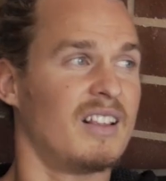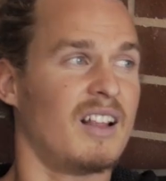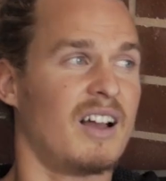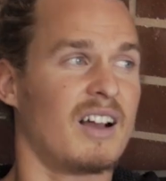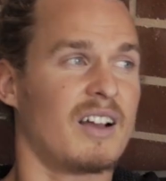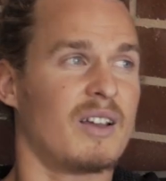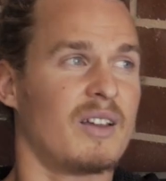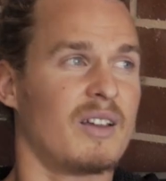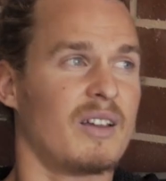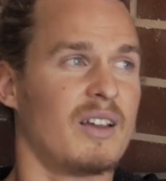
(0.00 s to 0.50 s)

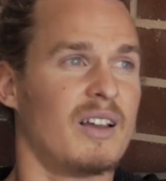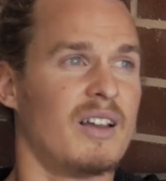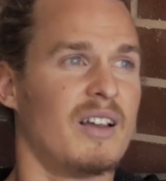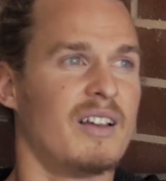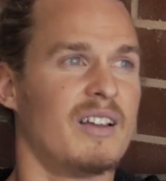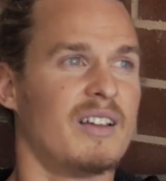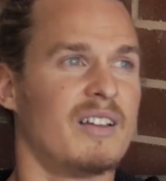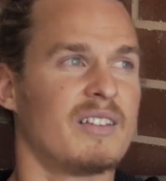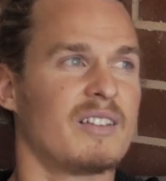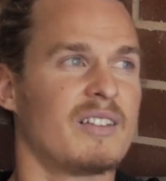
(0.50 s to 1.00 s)
Like,
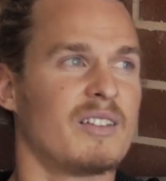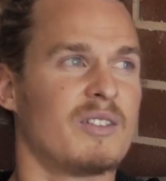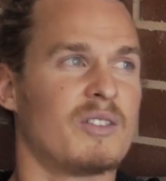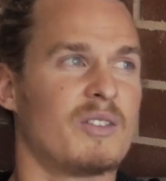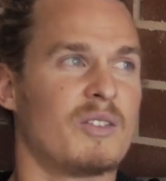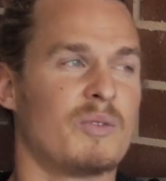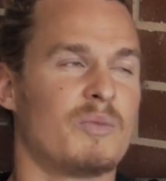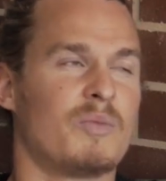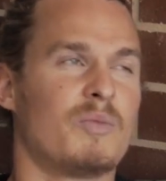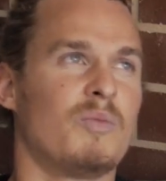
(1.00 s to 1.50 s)

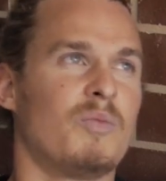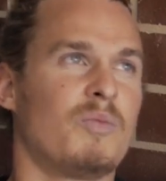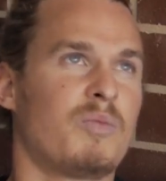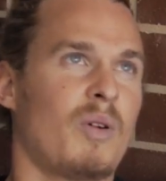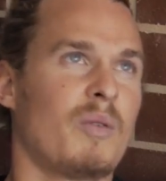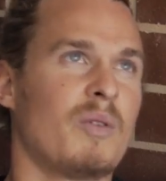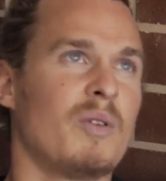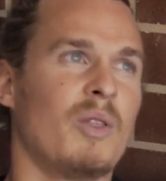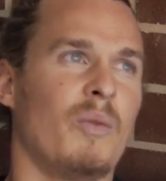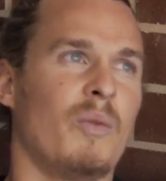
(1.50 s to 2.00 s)

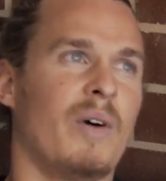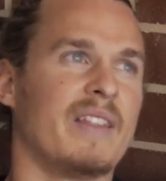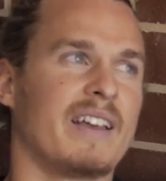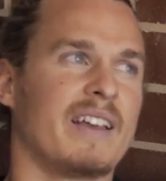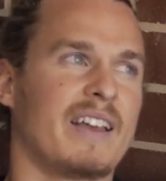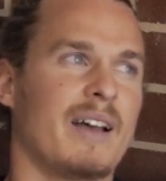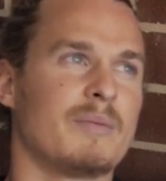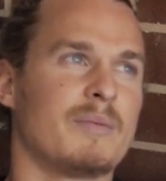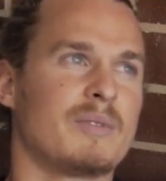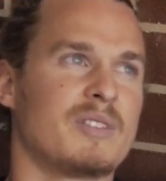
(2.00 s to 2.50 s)
probably the one
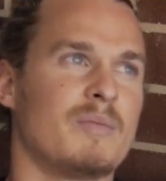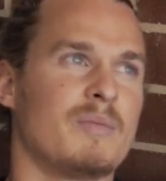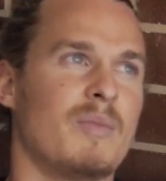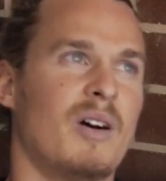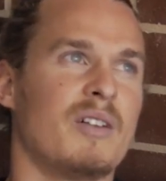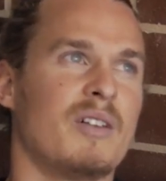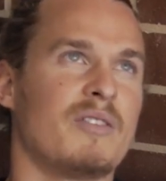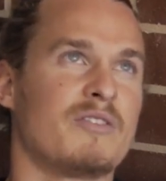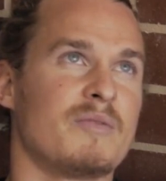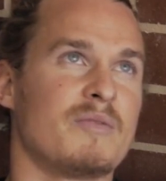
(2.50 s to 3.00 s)
that comes to
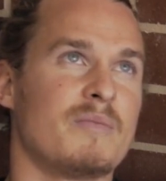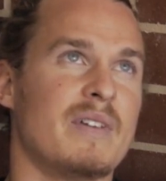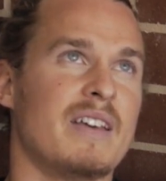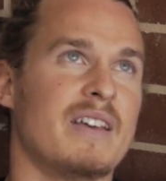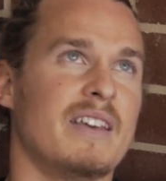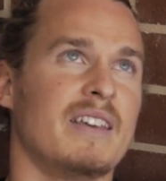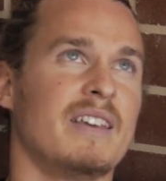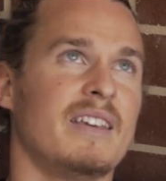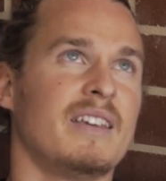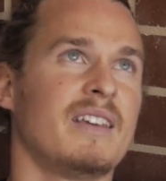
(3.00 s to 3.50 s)
mind for
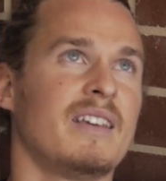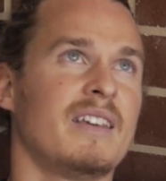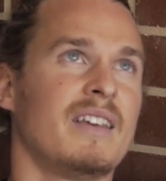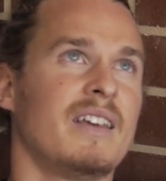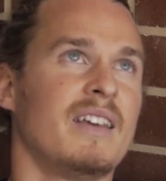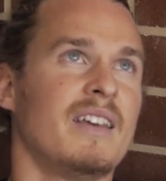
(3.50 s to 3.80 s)
me.